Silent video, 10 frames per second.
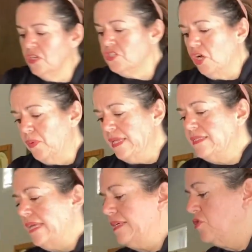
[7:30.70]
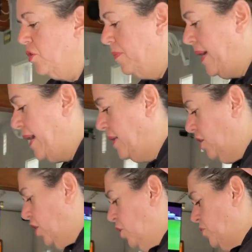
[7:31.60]
So it's the
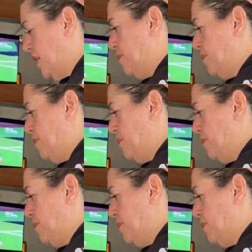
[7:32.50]
tomato, the